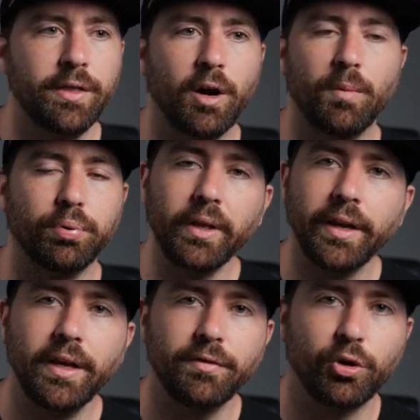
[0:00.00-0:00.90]
There are
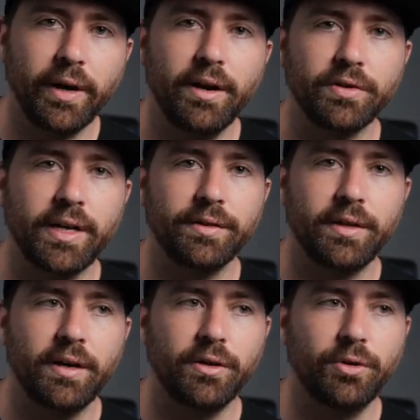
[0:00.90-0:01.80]
plenty of creators out
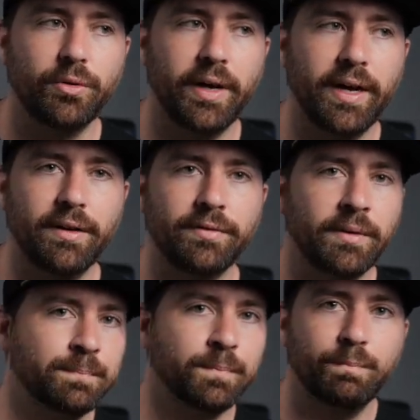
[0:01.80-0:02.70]
there who have
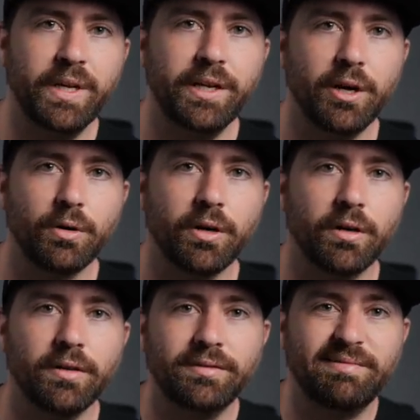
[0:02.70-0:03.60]

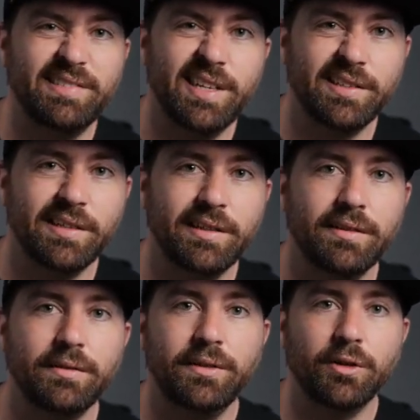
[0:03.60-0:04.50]
mediocre,
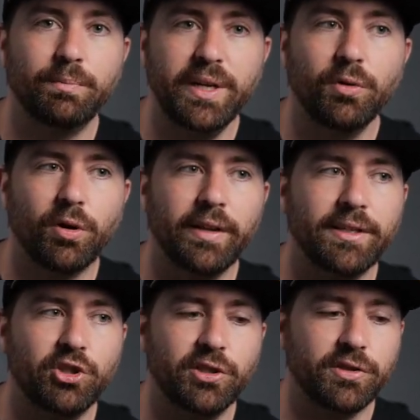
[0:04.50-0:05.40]
decent, B-roll
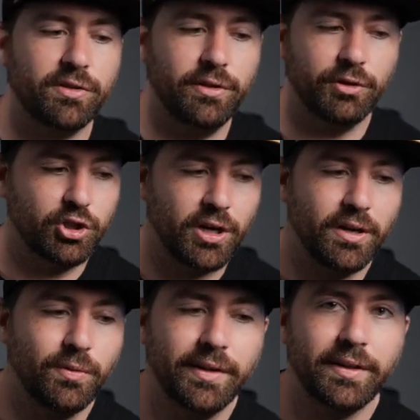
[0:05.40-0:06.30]
that's just,
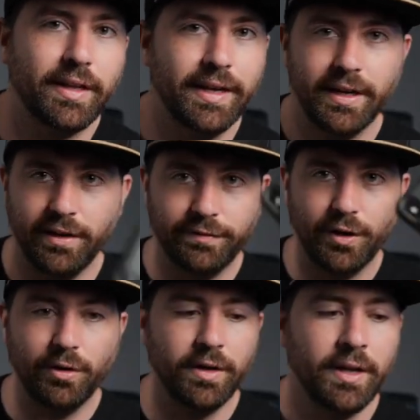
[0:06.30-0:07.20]
shot with like a
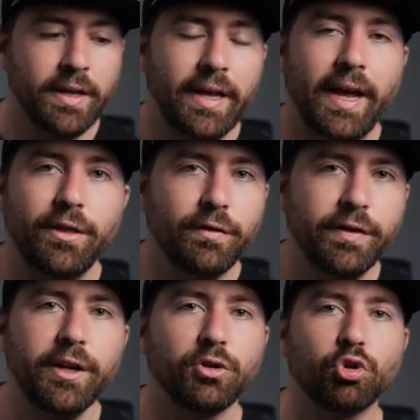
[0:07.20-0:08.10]
phone and their
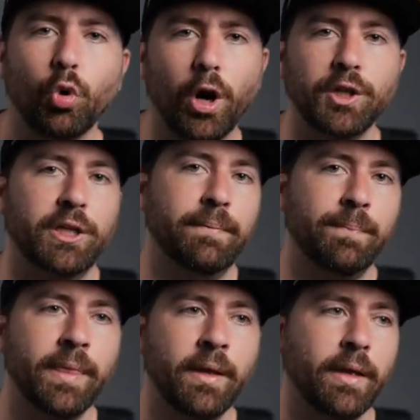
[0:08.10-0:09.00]
videos crush it.
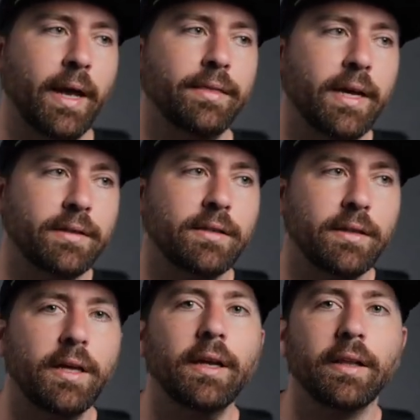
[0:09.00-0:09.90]
And that's the
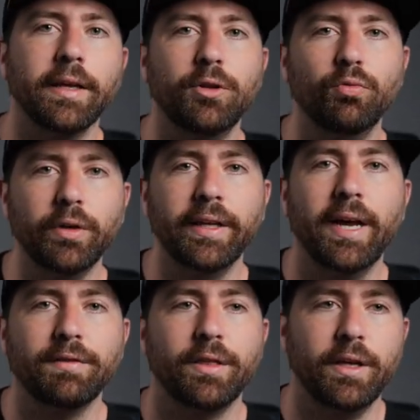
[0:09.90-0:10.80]
thing, like you really
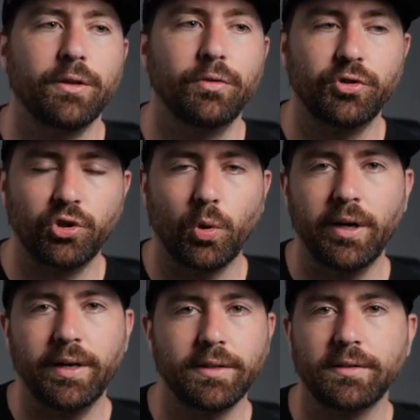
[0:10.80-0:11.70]
have to think through
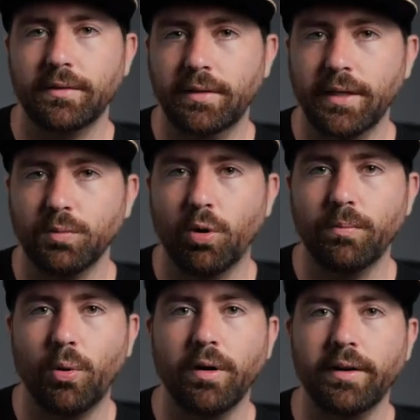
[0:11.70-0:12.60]
story because that's more
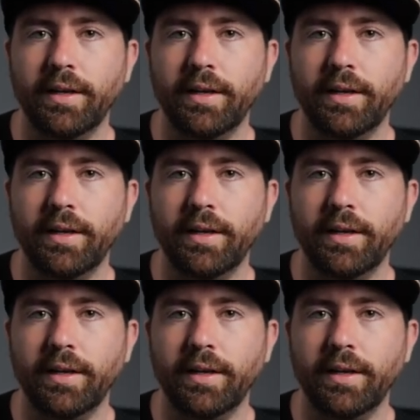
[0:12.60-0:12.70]
important.